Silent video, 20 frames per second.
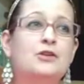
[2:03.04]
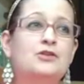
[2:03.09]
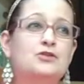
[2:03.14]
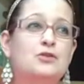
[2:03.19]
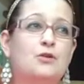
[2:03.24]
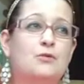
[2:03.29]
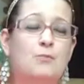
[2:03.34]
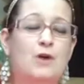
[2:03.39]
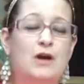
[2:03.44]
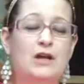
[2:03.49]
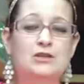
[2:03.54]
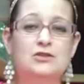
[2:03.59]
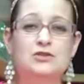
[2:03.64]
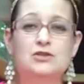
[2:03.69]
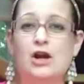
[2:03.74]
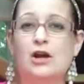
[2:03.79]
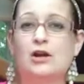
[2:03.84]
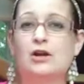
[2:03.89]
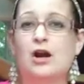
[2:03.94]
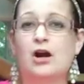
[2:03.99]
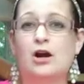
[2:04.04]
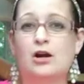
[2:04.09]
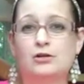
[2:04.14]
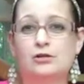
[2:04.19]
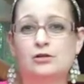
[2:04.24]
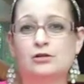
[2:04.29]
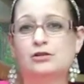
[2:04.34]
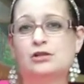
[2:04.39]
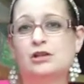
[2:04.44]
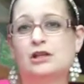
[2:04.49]
So mites are
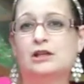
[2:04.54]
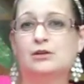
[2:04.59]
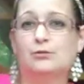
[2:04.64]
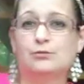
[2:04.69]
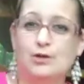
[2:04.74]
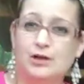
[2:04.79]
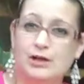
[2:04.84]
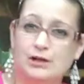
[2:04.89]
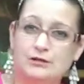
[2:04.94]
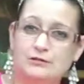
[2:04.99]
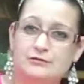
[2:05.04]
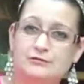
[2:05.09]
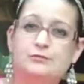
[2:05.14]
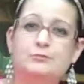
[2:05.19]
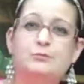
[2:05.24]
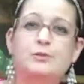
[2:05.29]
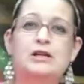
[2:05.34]
harder to get rid of